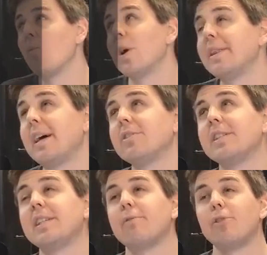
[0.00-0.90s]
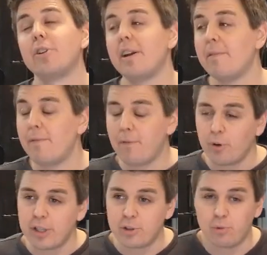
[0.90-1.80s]

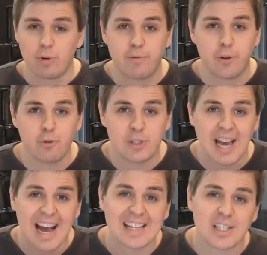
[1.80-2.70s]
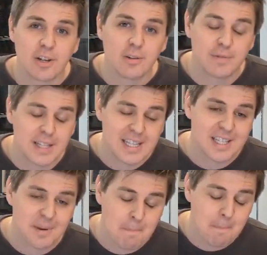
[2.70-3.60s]
1,742 reviews as of
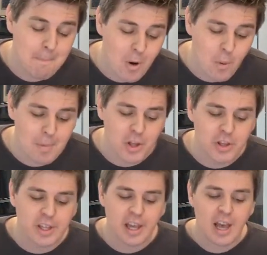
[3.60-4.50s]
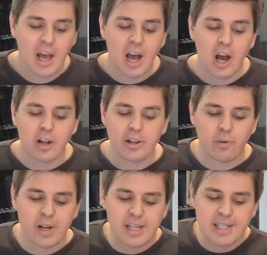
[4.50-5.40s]
this moment. Uh,
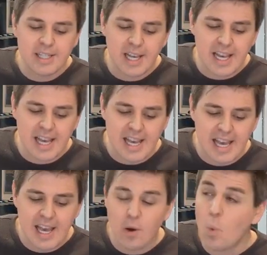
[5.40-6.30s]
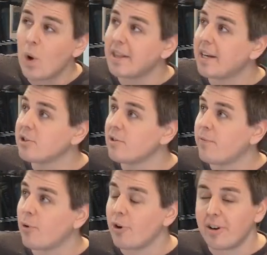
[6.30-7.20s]
there is a
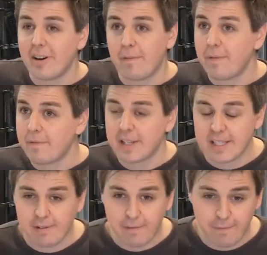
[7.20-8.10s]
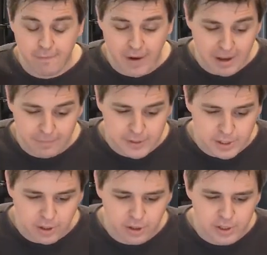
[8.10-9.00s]
1,457 five
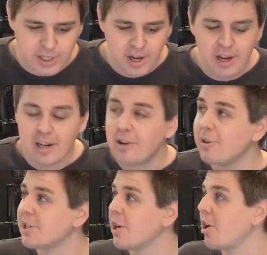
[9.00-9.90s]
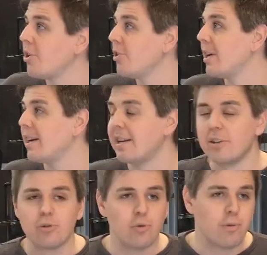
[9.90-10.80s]
stars. There is
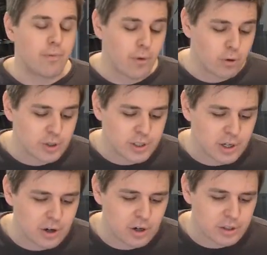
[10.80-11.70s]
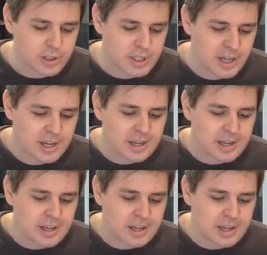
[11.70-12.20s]
182 four stars.